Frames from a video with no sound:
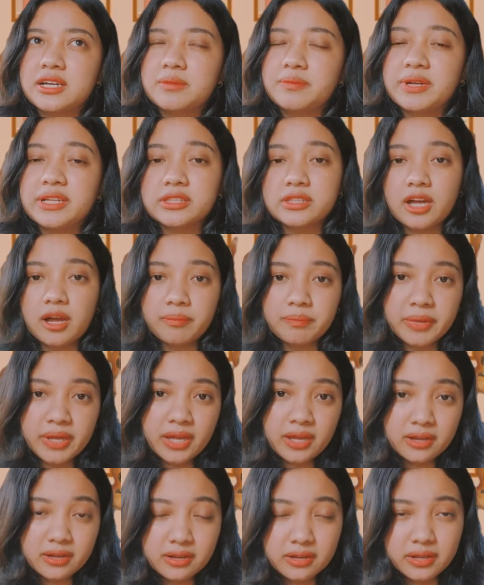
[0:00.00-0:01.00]
my
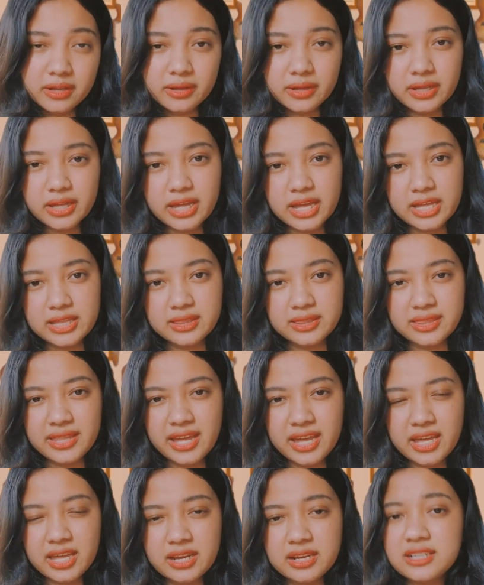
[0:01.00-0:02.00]
topic, and
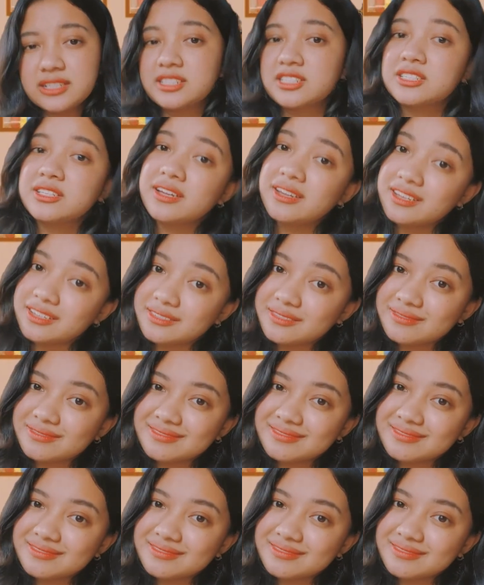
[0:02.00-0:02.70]
then it's done.